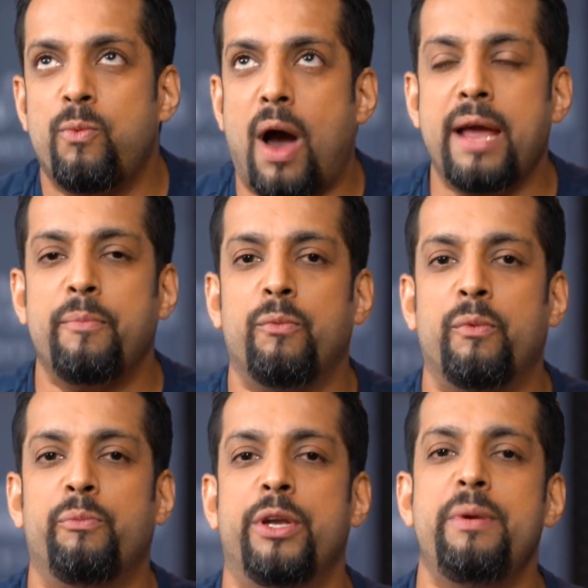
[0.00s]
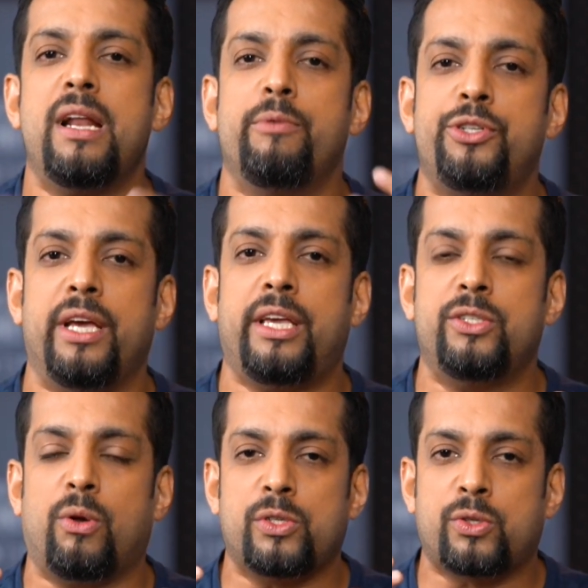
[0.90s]
You know why? When you meet Abhishek,
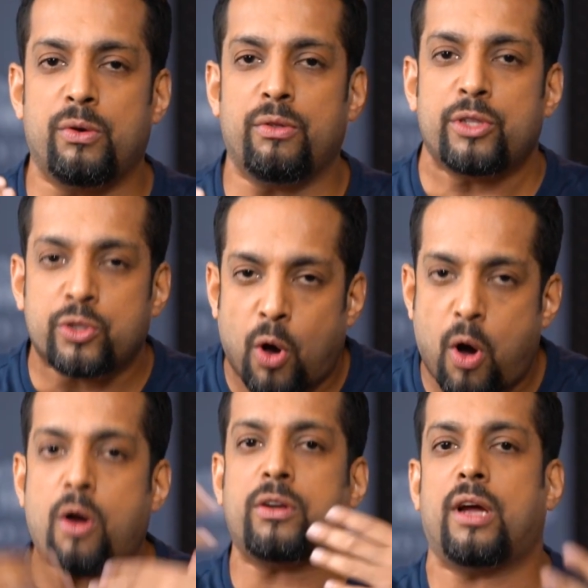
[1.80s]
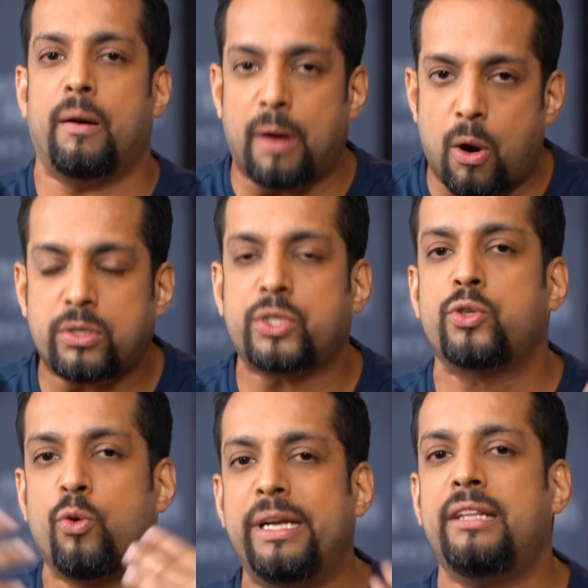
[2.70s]
he's also thought about
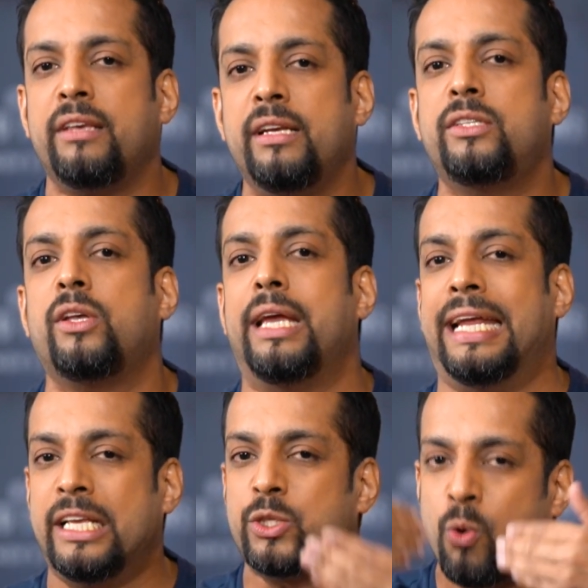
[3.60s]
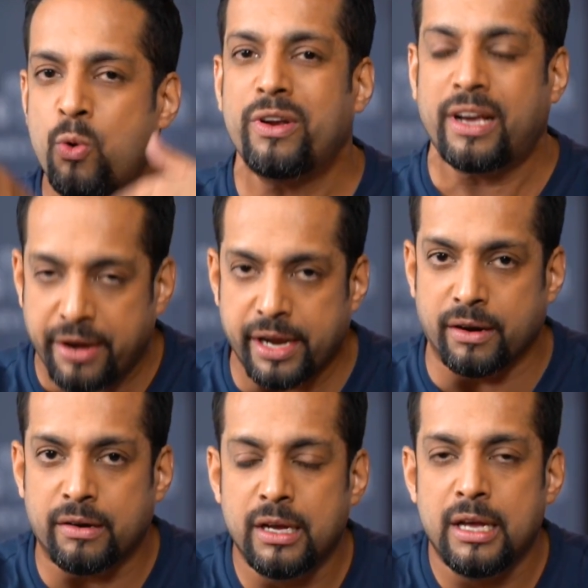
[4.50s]
so many things in his own
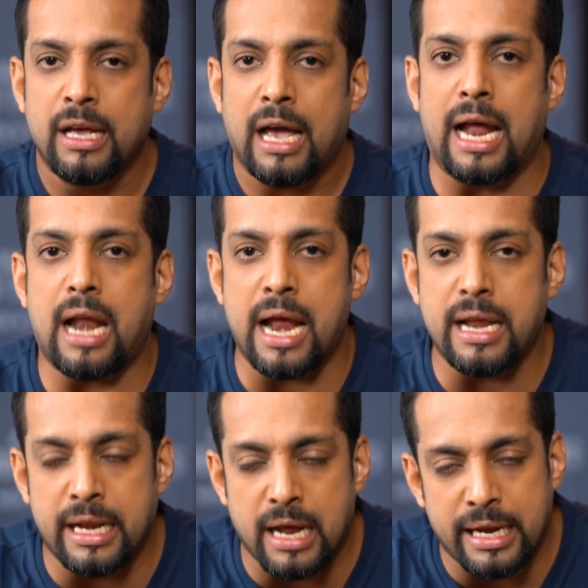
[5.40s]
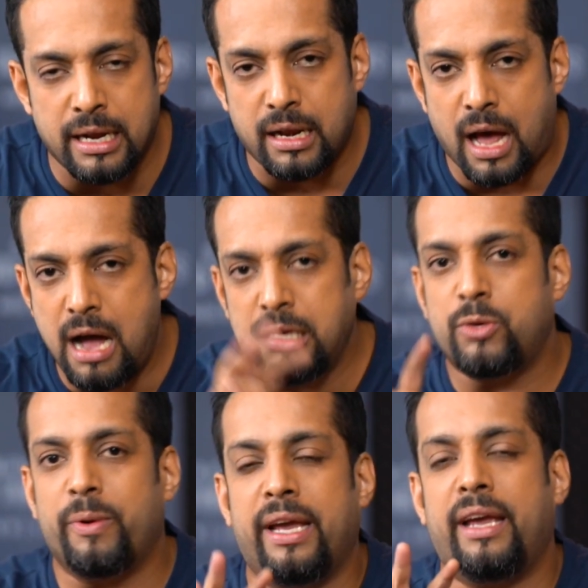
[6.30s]
career. And in a
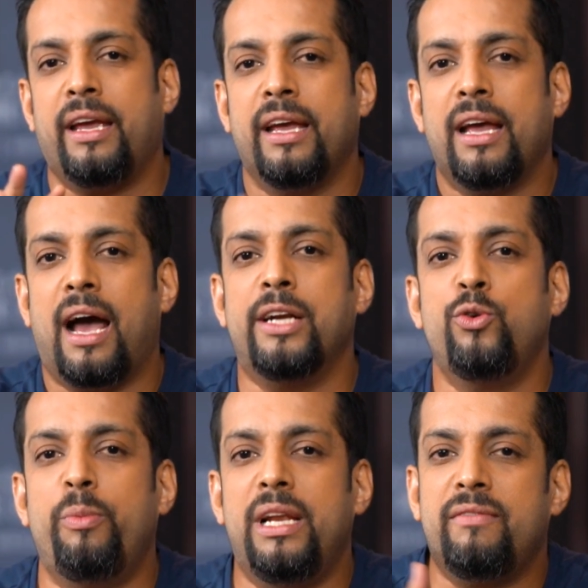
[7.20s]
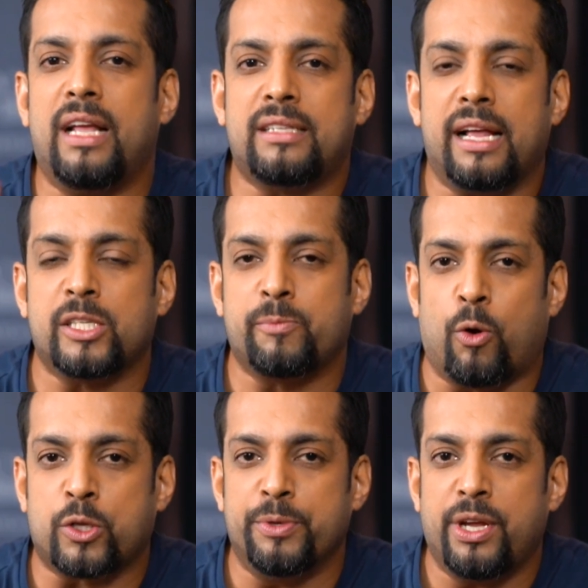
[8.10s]
large way, I do believe that's like a
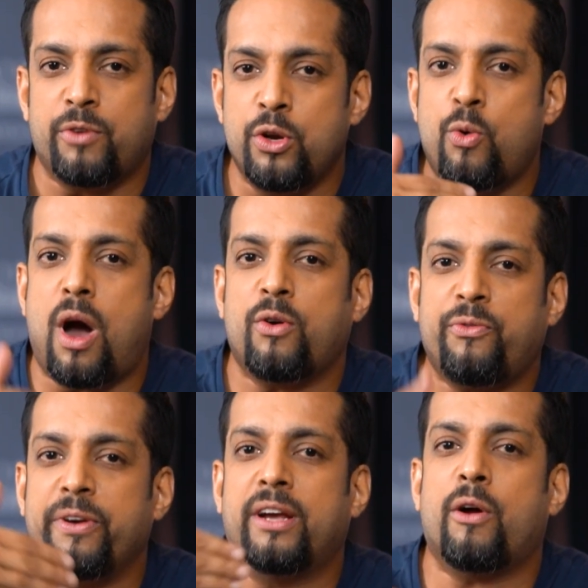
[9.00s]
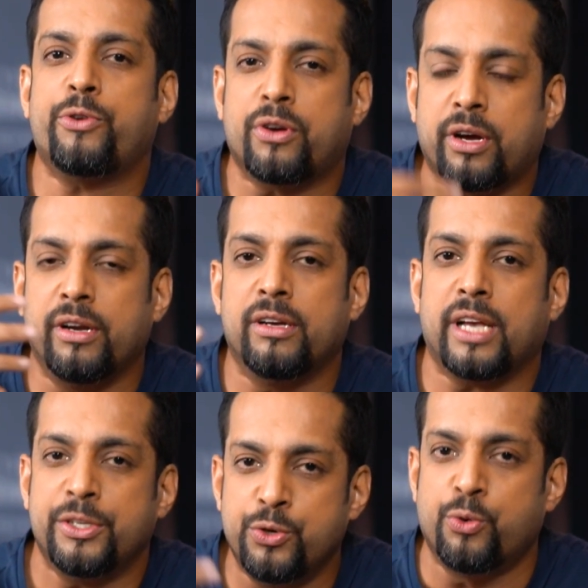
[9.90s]
sportsman. You have to know how to figure out your
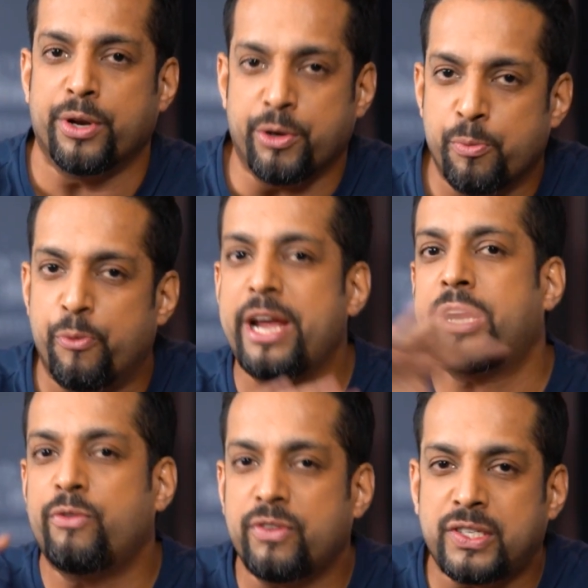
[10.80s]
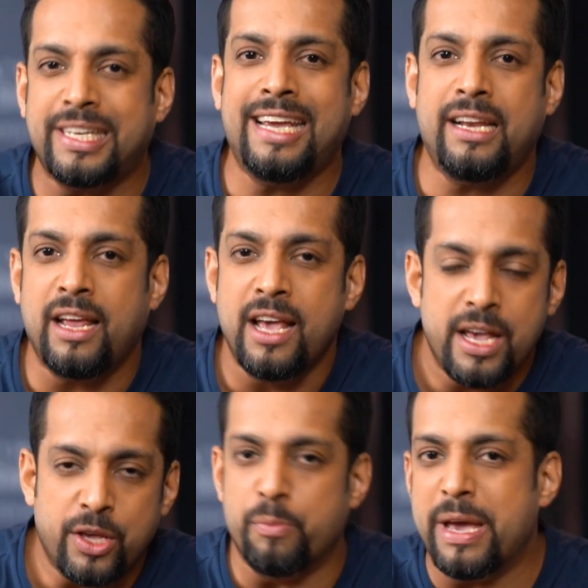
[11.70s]
careers as you go in. You break into the scene,
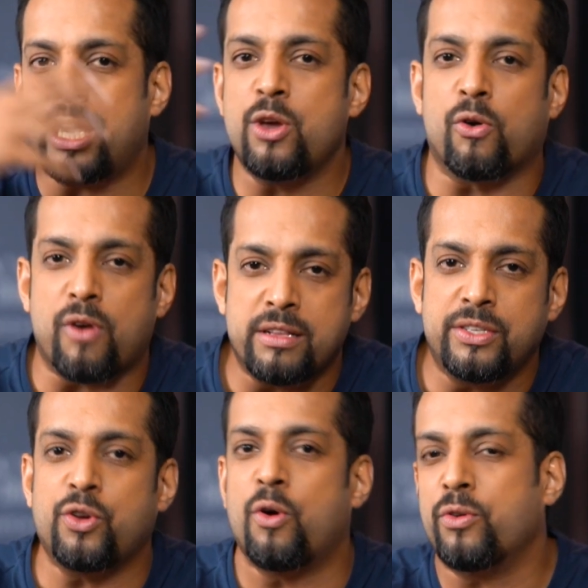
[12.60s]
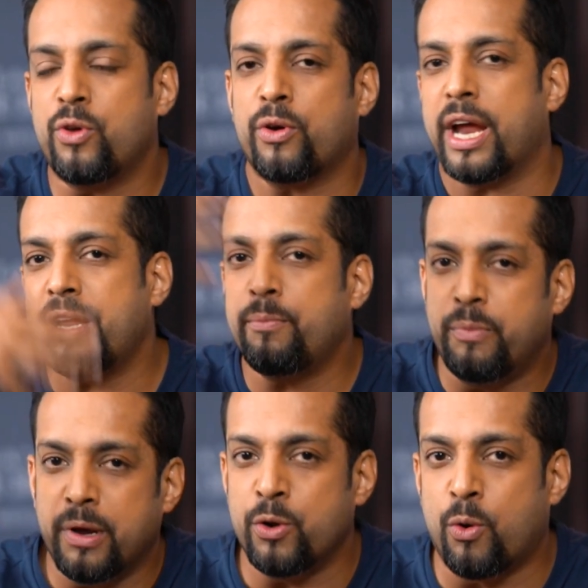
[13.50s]
you're making your runs, you're
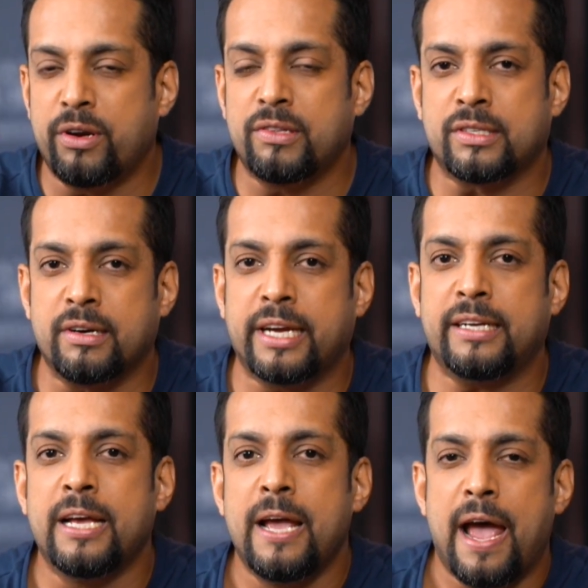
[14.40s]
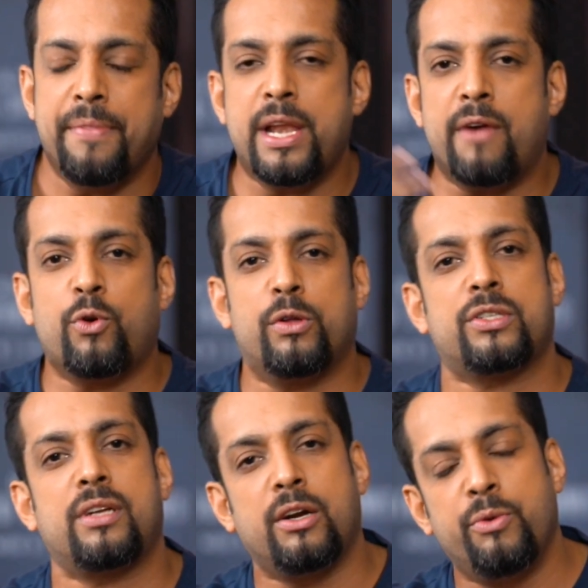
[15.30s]
getting known into the circuit, and then you have to
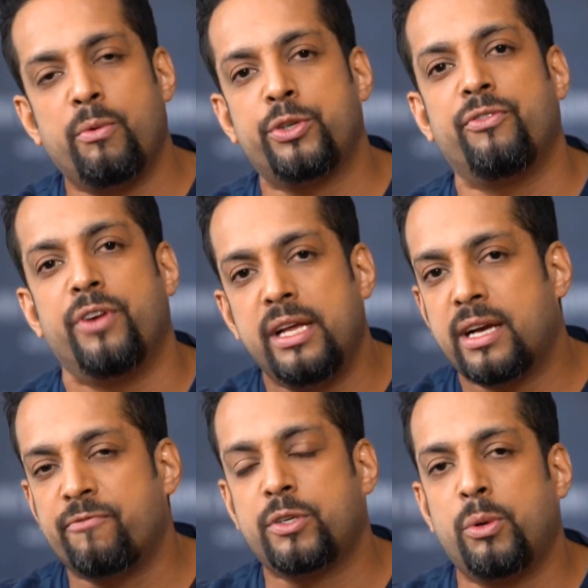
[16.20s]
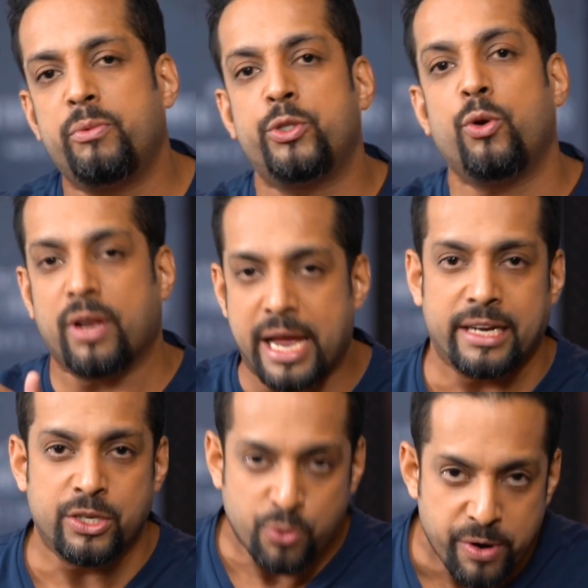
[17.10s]
also start doing what you're really comfortable with, what you
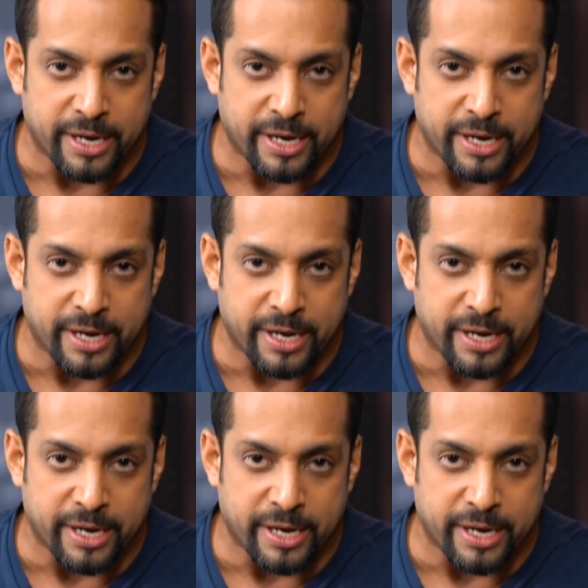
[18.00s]
like